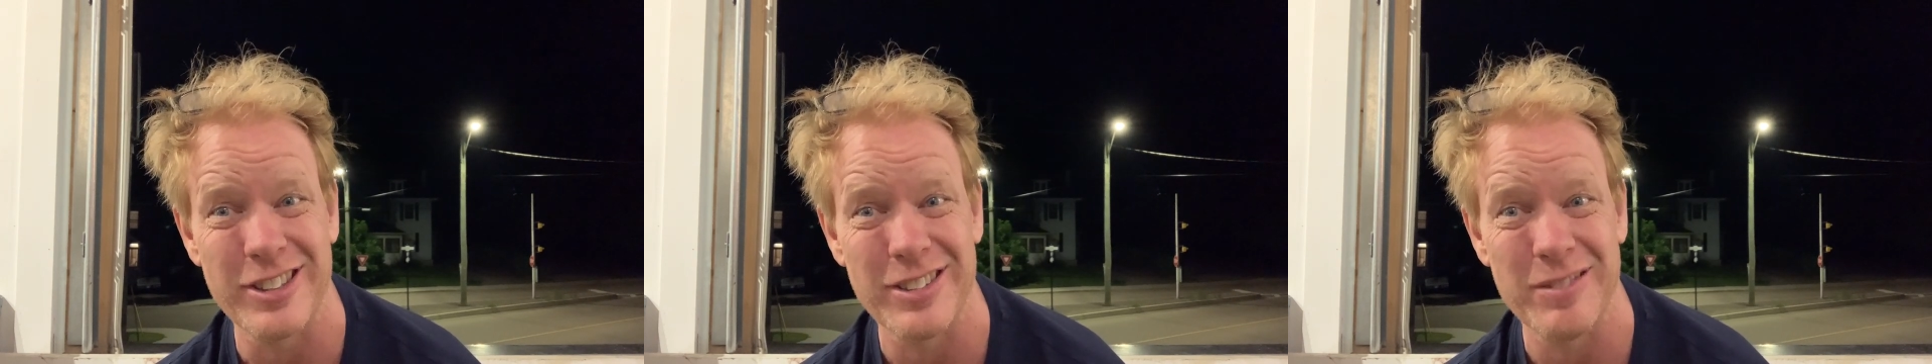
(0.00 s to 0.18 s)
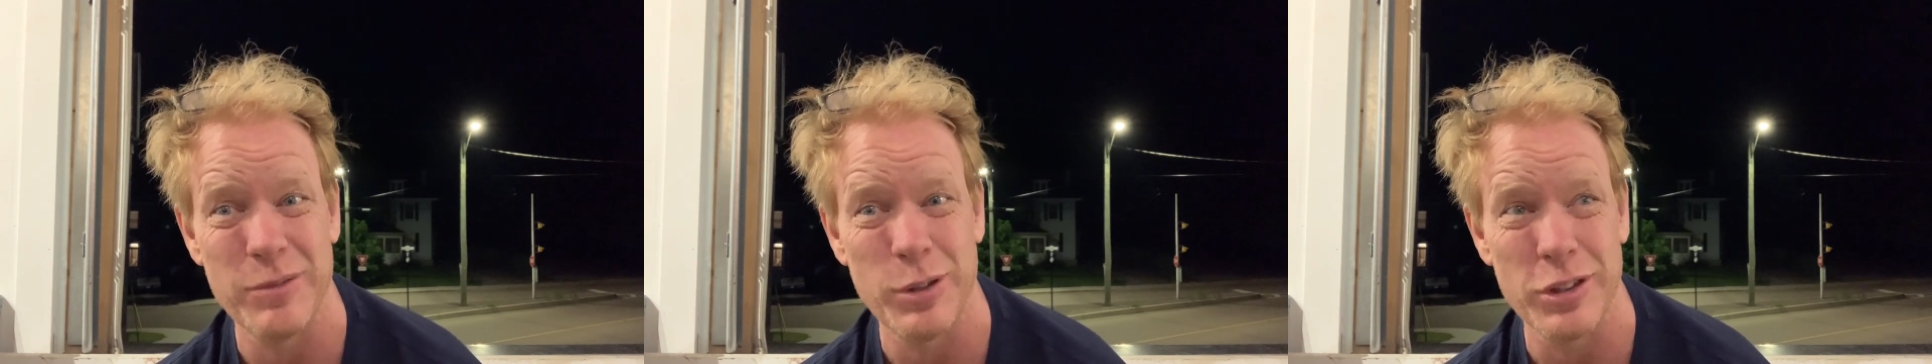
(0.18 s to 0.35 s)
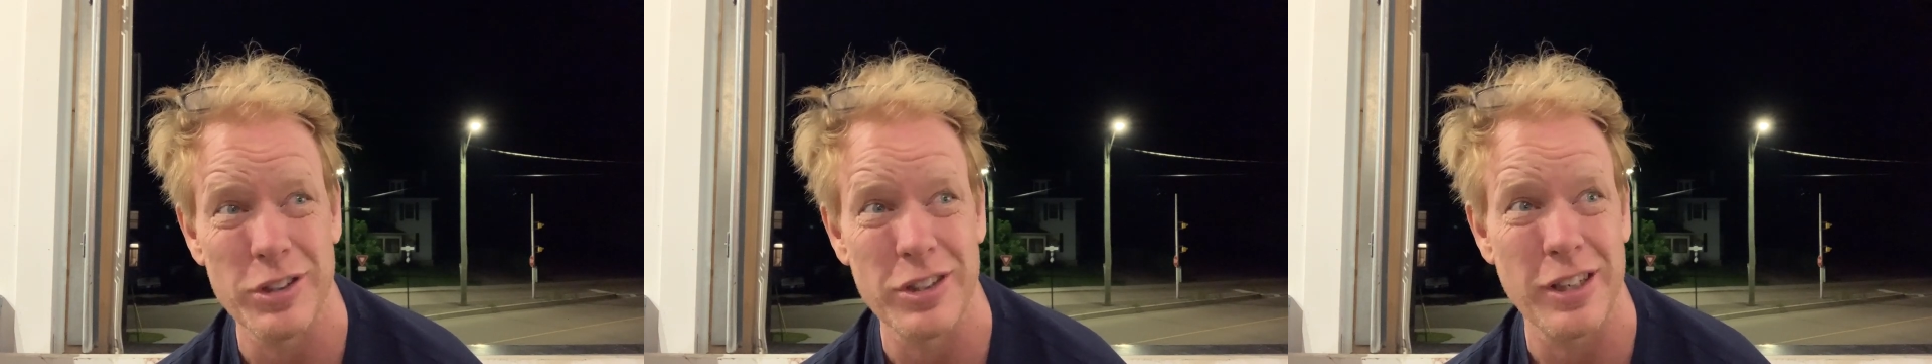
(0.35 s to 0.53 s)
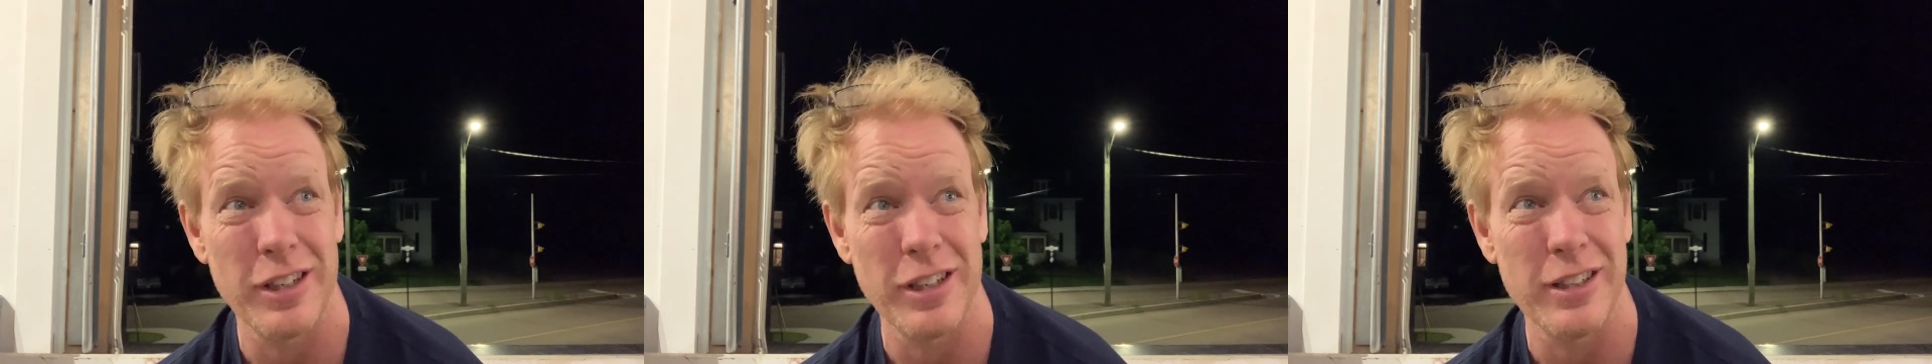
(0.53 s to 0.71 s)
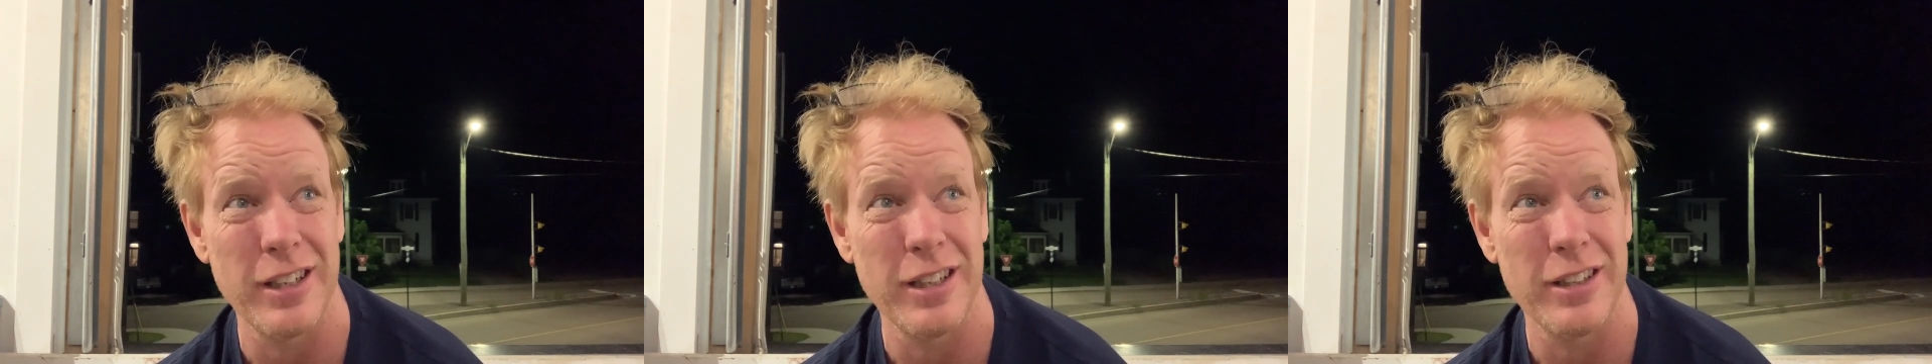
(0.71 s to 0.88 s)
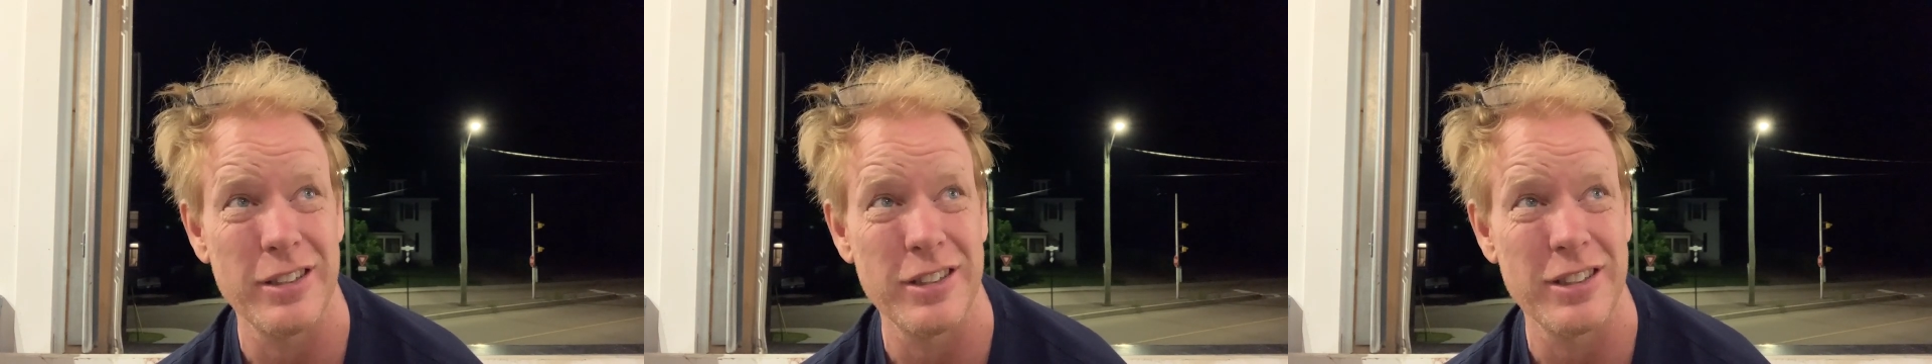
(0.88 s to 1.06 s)
mostly on the
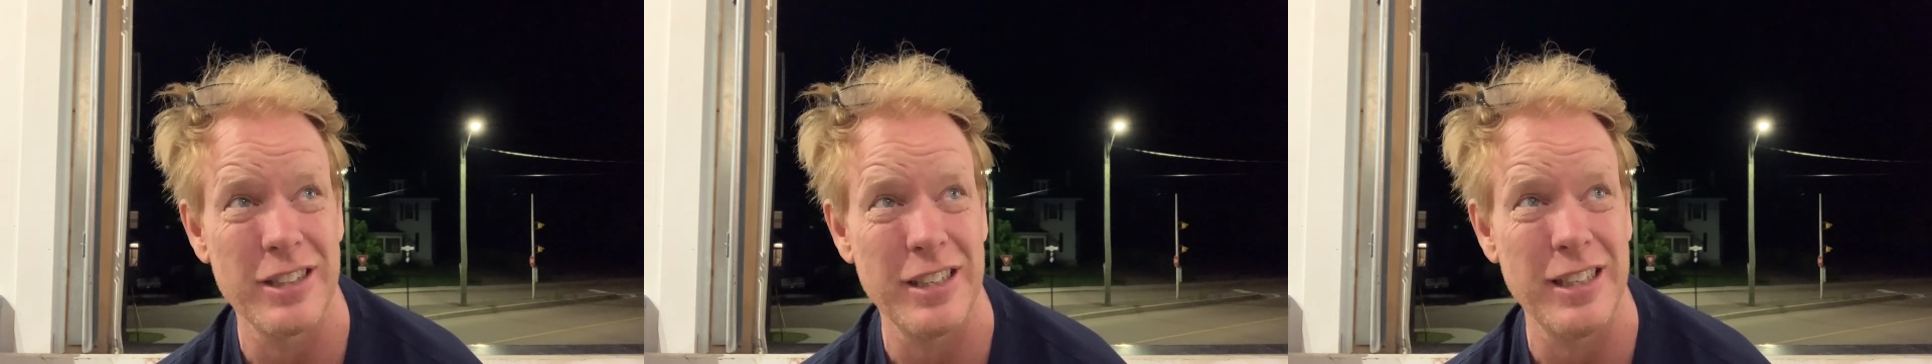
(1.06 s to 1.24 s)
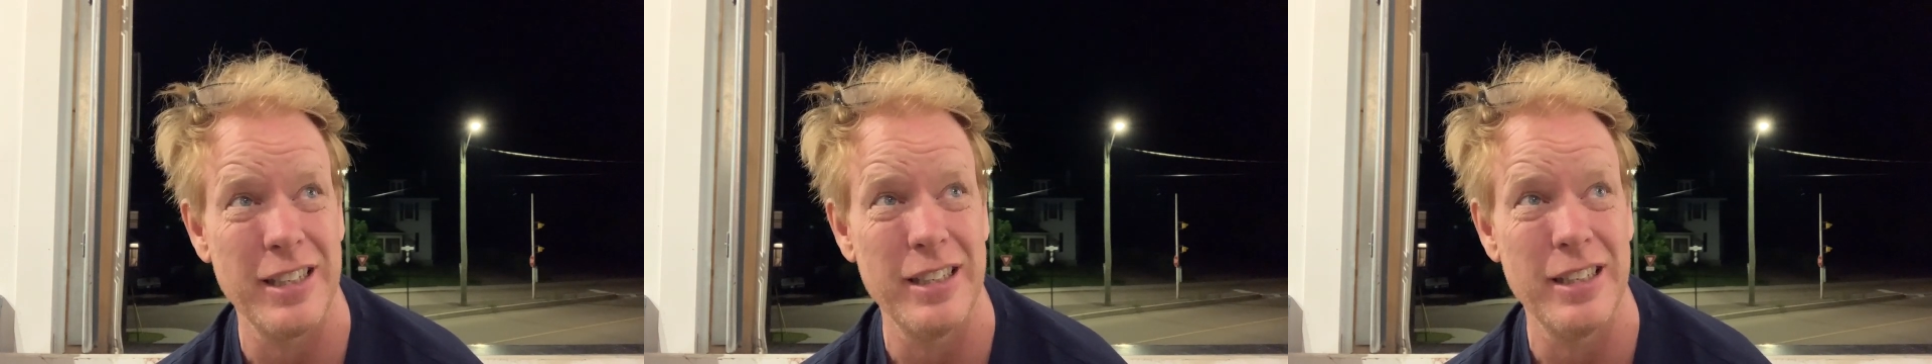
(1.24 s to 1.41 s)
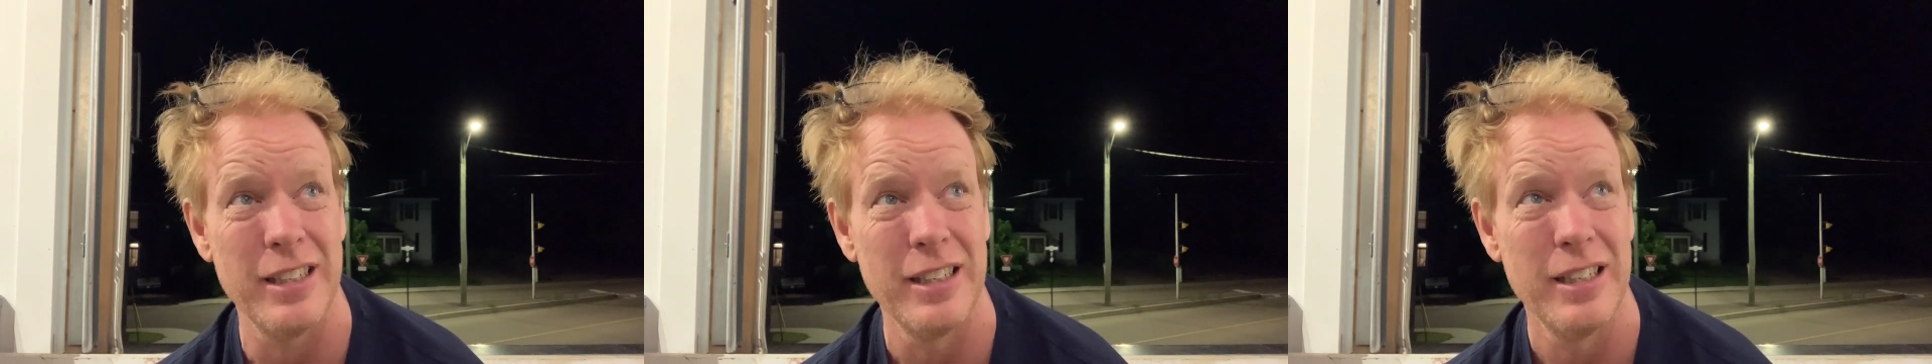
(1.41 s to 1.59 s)
other side.